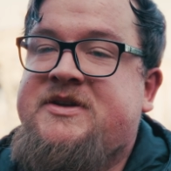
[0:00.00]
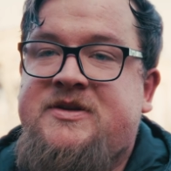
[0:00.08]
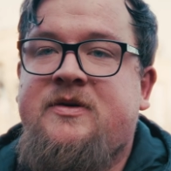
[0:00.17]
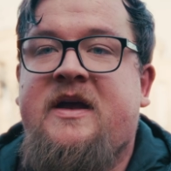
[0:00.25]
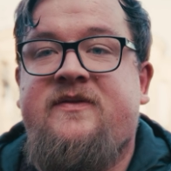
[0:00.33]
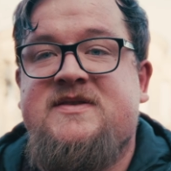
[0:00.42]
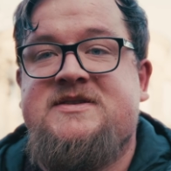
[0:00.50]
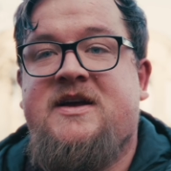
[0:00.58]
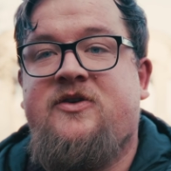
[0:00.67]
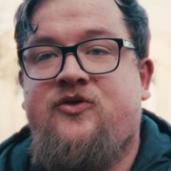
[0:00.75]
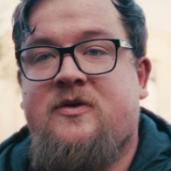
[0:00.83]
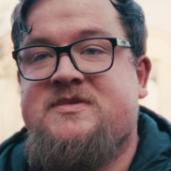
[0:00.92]
you do have a
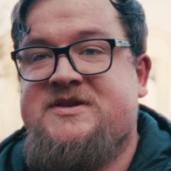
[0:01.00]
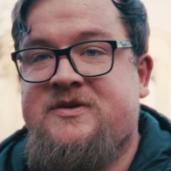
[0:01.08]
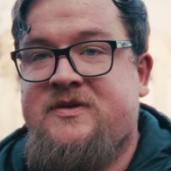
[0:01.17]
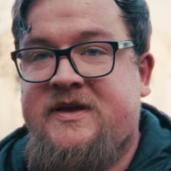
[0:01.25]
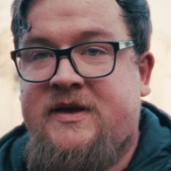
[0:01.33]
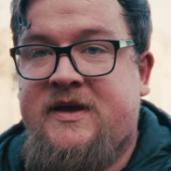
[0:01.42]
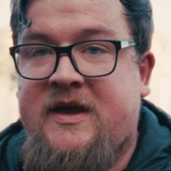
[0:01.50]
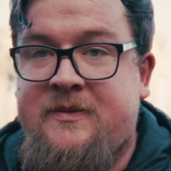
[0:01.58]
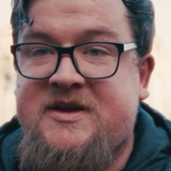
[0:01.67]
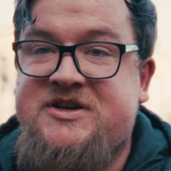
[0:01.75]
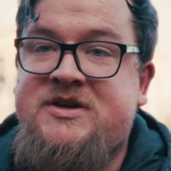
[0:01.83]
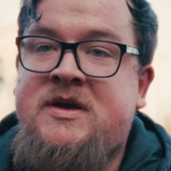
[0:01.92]
slight crop to the
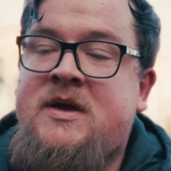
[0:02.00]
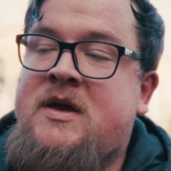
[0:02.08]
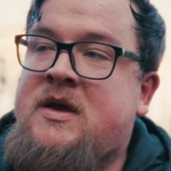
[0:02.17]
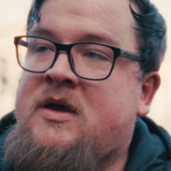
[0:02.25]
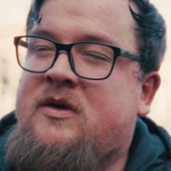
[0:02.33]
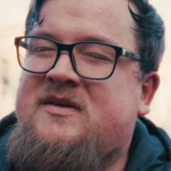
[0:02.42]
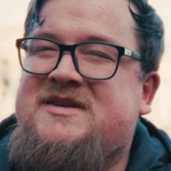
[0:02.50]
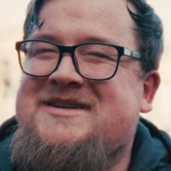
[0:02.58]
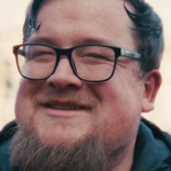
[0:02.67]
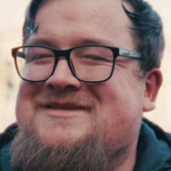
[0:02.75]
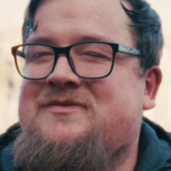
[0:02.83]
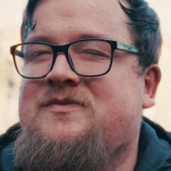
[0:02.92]
image, which is